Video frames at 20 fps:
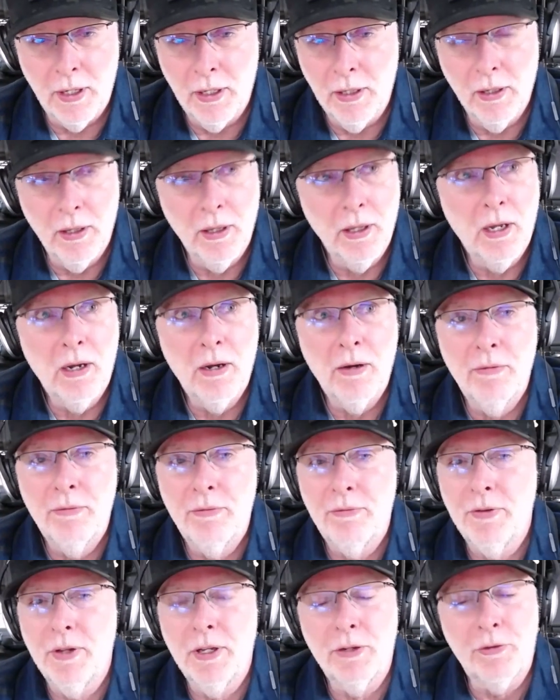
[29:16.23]
I
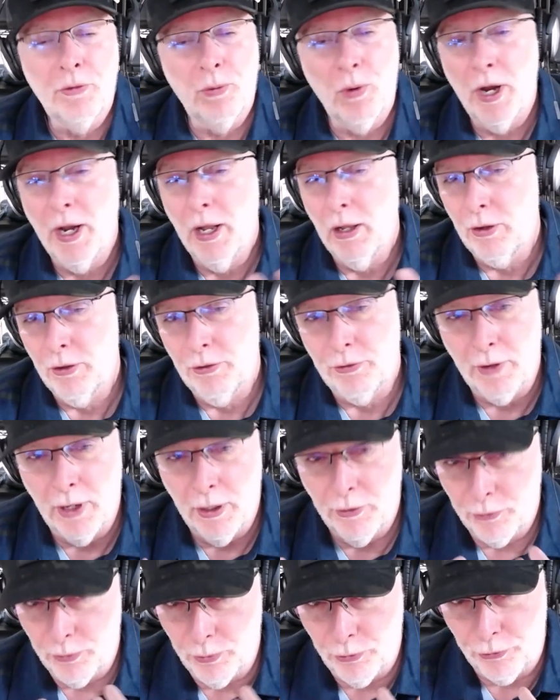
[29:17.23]
love, that's why
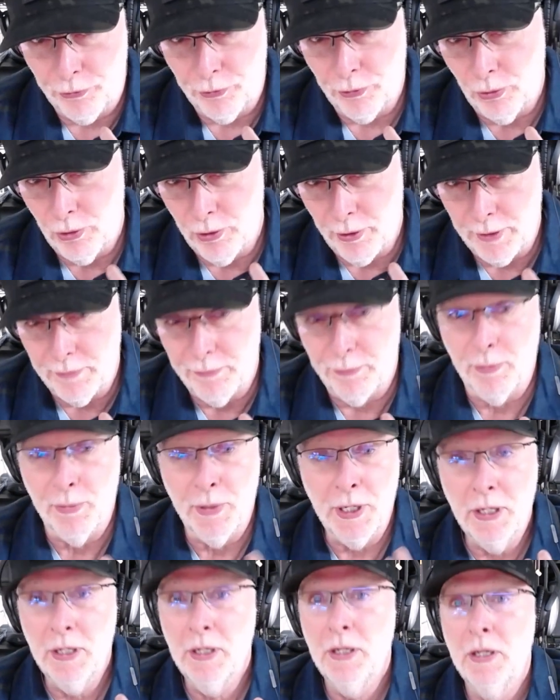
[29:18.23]
Alcatraz was so great for
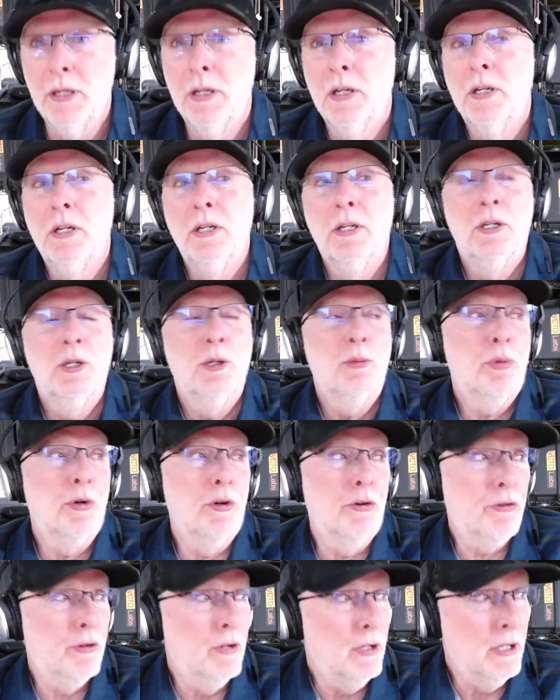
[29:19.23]
me
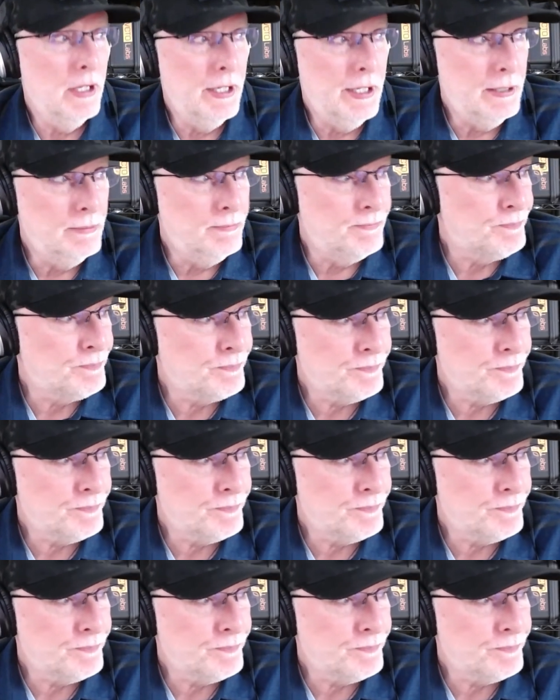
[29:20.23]
personally.